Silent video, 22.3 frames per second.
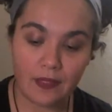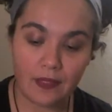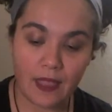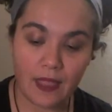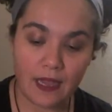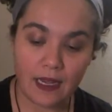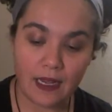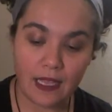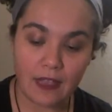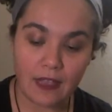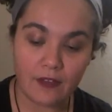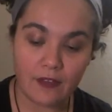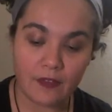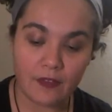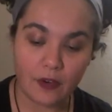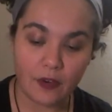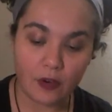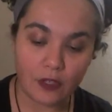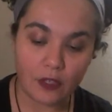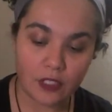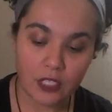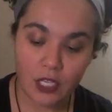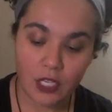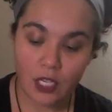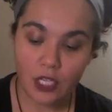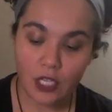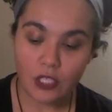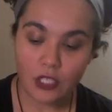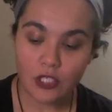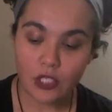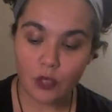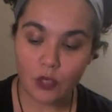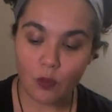that effort
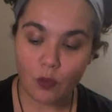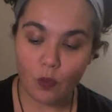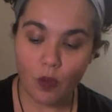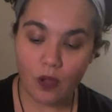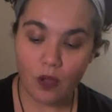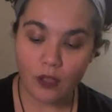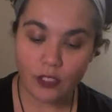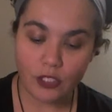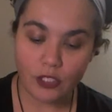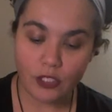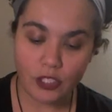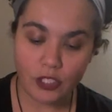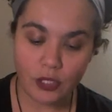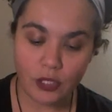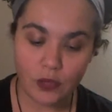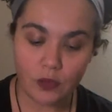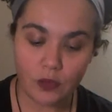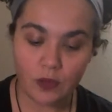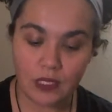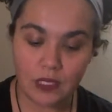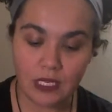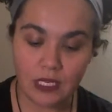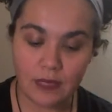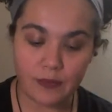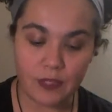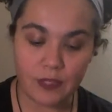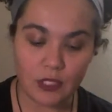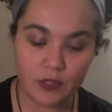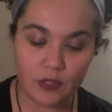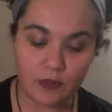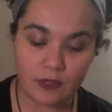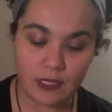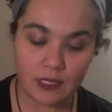to want to keep
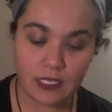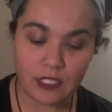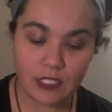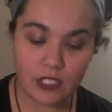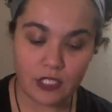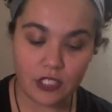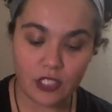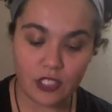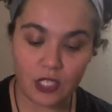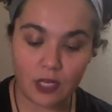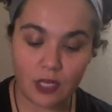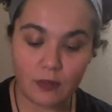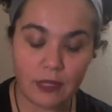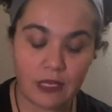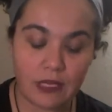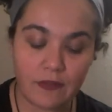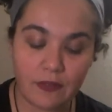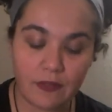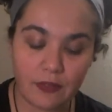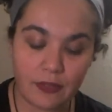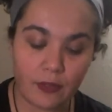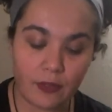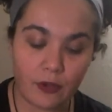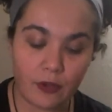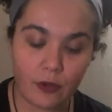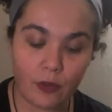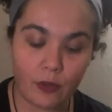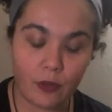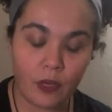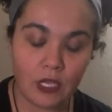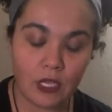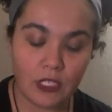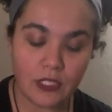this relationship. Even
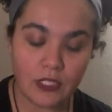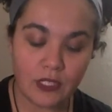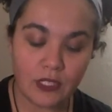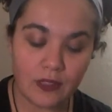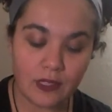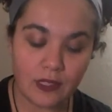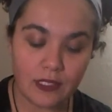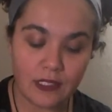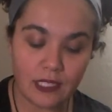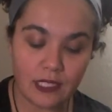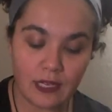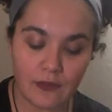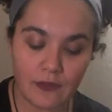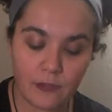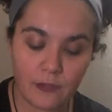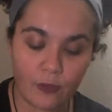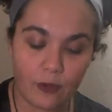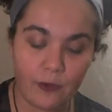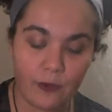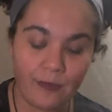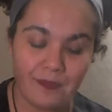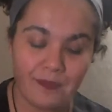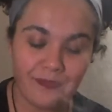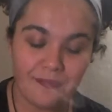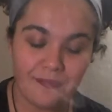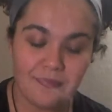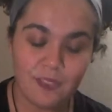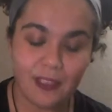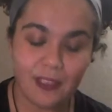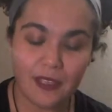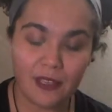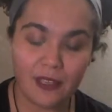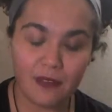though to the Devil,
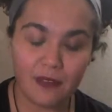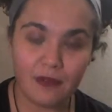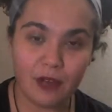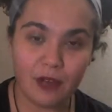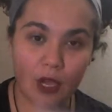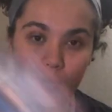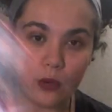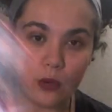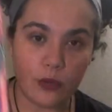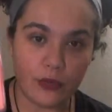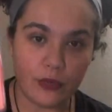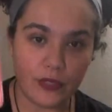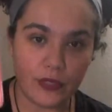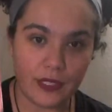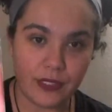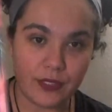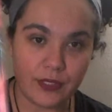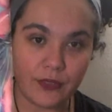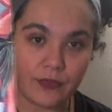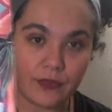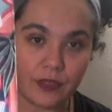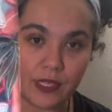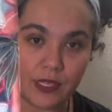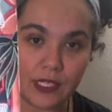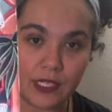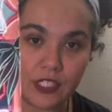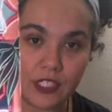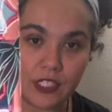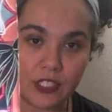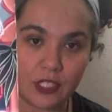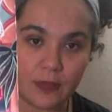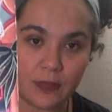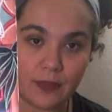you know this
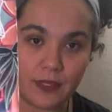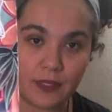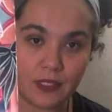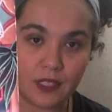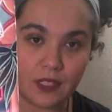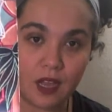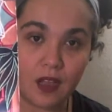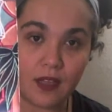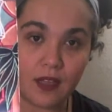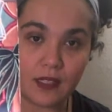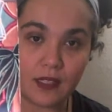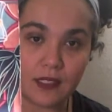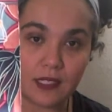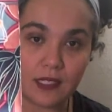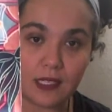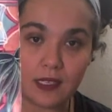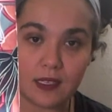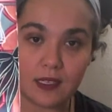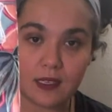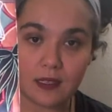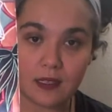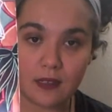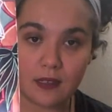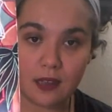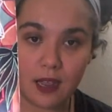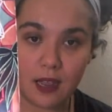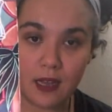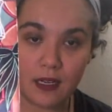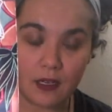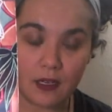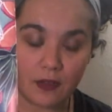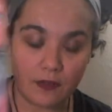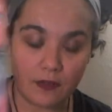relationship is toxic.
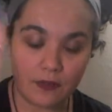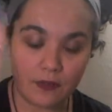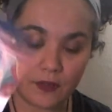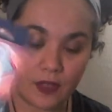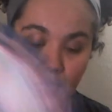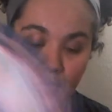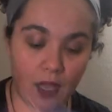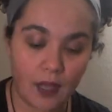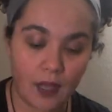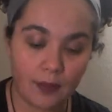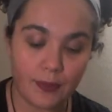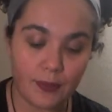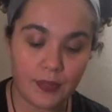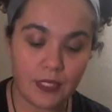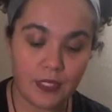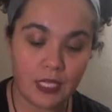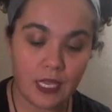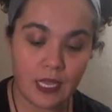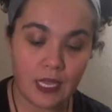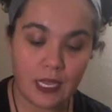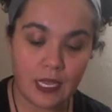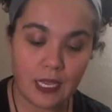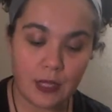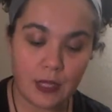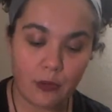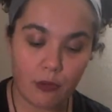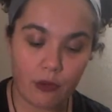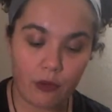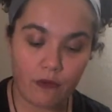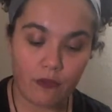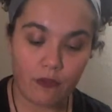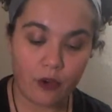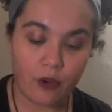Nine of Cups in
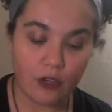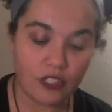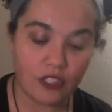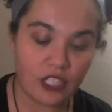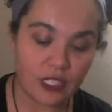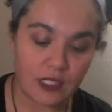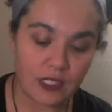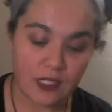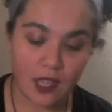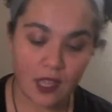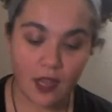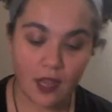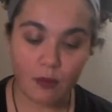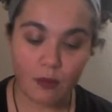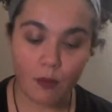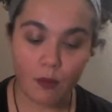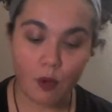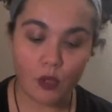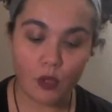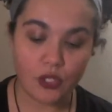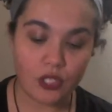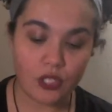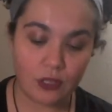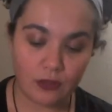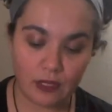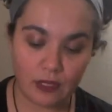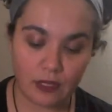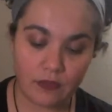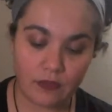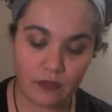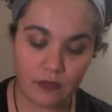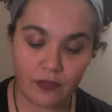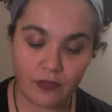the reverse. It's not
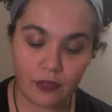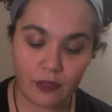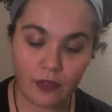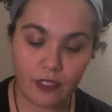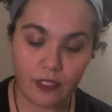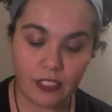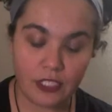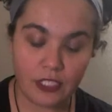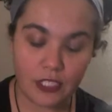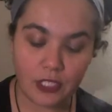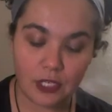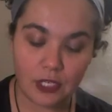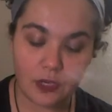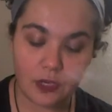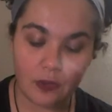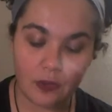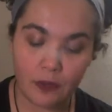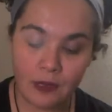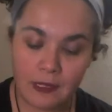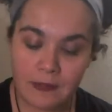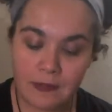emotionally fulfilling to you.